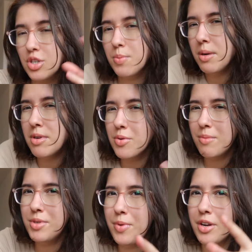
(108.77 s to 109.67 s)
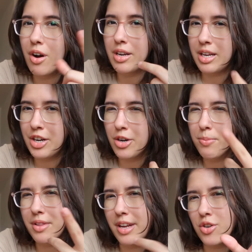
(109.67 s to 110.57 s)
Just pretty much what I'm doing on here,
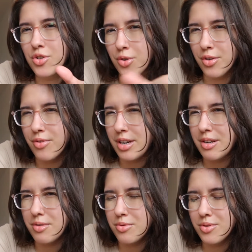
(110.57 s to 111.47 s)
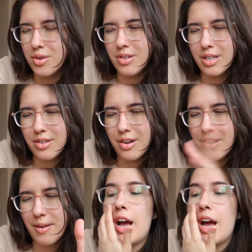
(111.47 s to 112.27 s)
but like shorter videos on TikTok.